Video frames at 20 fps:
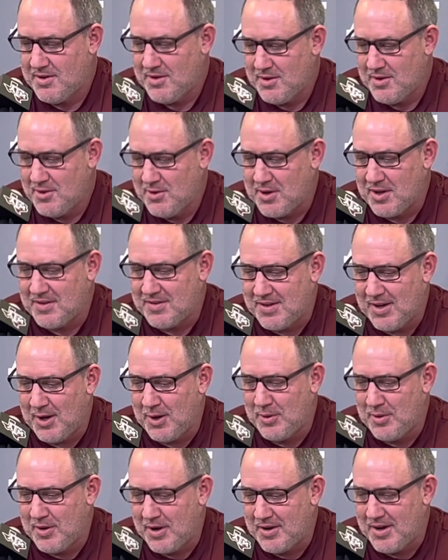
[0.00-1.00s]
you can
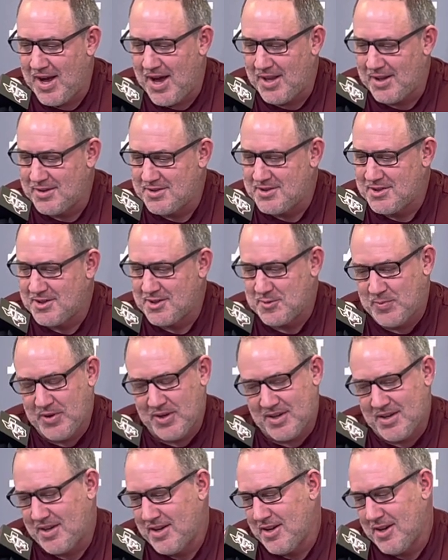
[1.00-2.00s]
tell their knowledge is
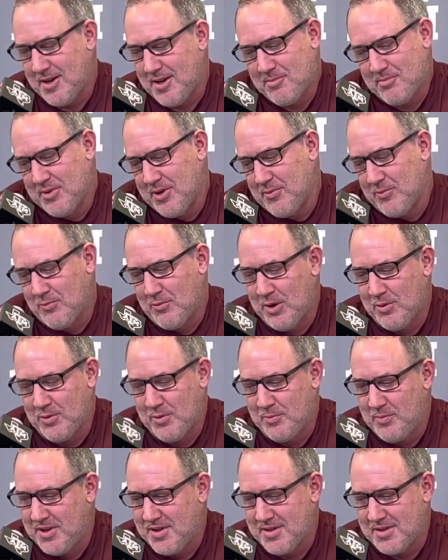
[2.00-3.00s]
picking up. But what
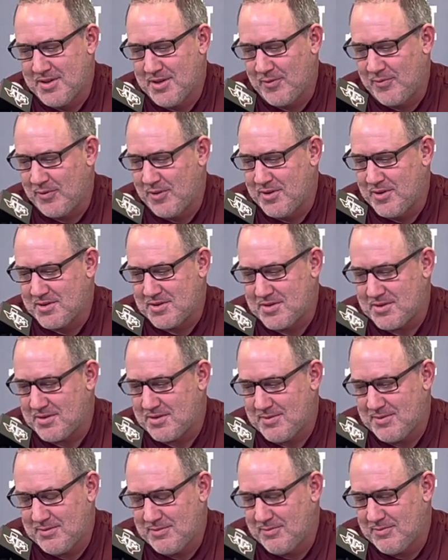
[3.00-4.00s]
would be the difference
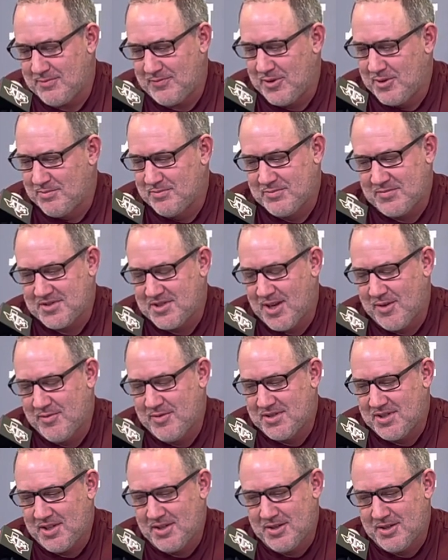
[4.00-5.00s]
from
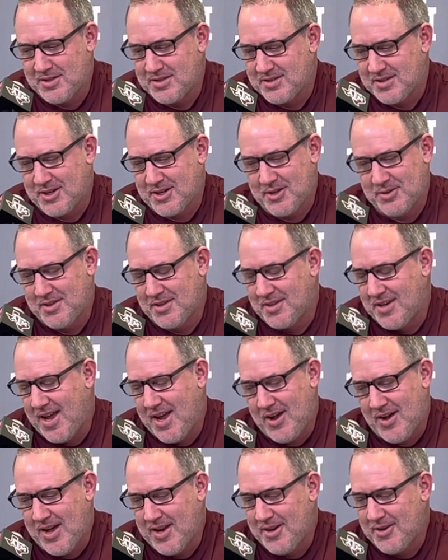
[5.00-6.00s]
17 years ago to
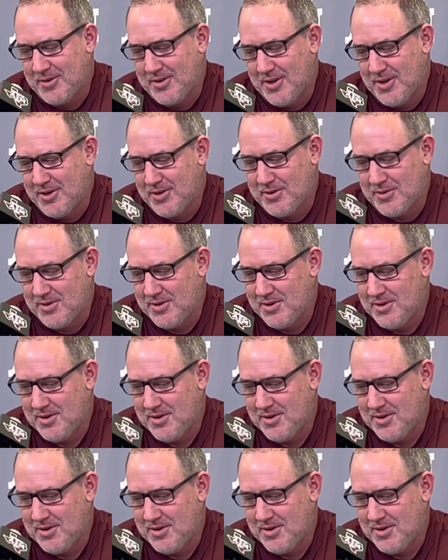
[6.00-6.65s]
now? I don't know.